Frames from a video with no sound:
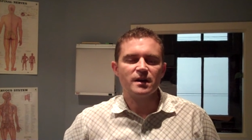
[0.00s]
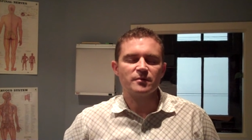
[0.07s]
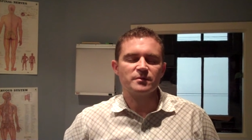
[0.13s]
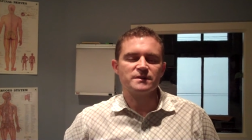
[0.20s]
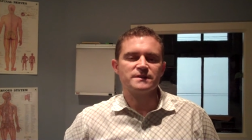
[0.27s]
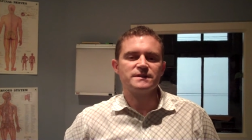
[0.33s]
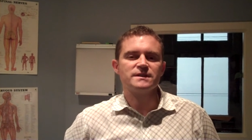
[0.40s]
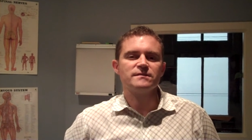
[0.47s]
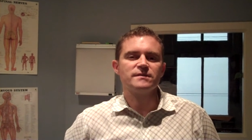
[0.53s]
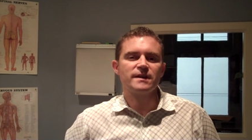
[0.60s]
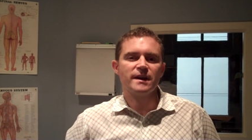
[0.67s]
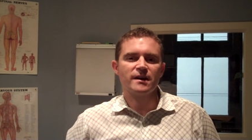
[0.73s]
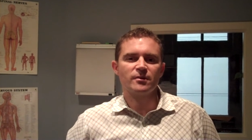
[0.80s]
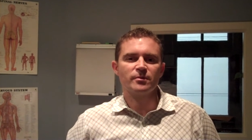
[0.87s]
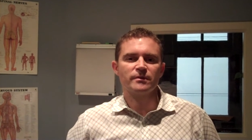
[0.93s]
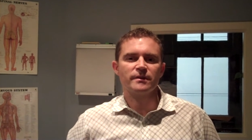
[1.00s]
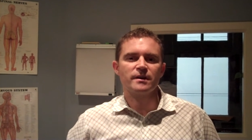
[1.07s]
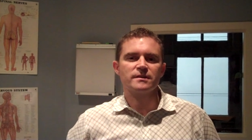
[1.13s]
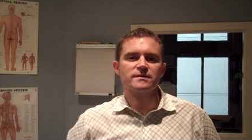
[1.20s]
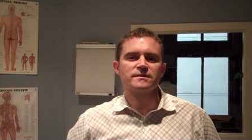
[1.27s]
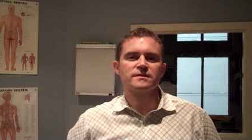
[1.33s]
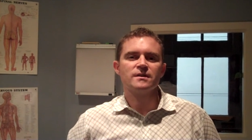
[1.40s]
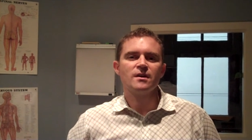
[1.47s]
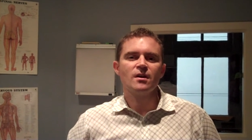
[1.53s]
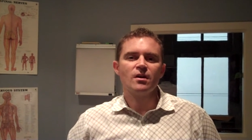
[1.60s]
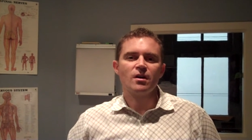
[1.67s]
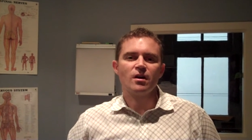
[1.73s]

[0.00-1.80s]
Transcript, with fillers: and receive care with us.